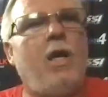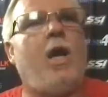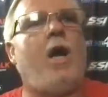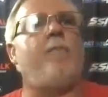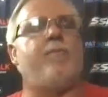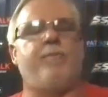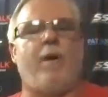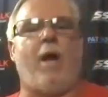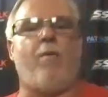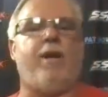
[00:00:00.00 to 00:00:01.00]

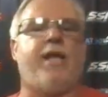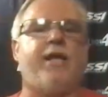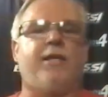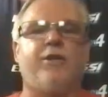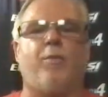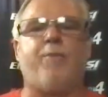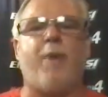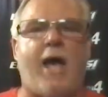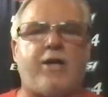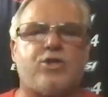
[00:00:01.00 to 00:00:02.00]
I want to get a little
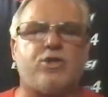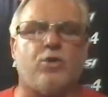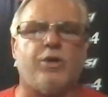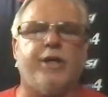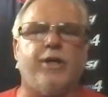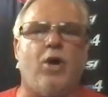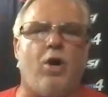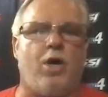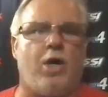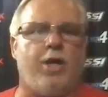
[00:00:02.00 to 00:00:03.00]
backstory
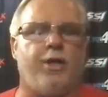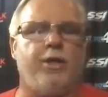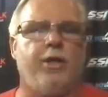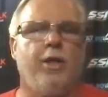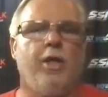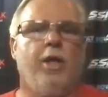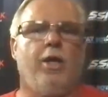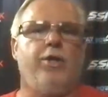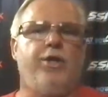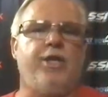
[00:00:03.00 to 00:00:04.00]
on
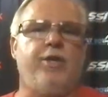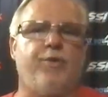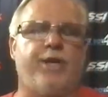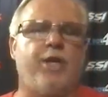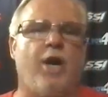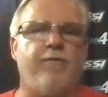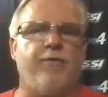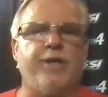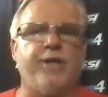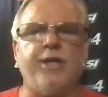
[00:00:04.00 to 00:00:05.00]
the
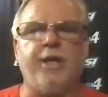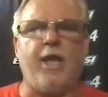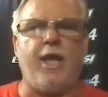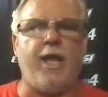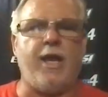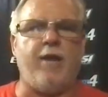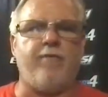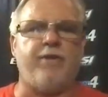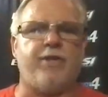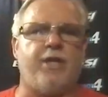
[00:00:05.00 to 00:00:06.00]
recovery and
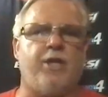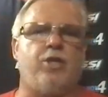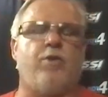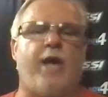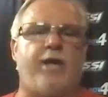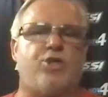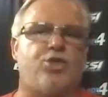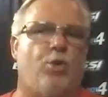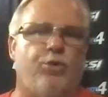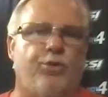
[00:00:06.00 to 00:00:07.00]
everything. You had a
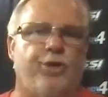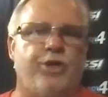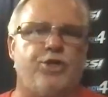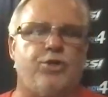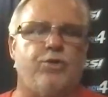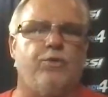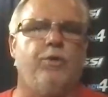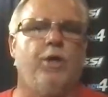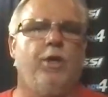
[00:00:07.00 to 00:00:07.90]
shoulder issue.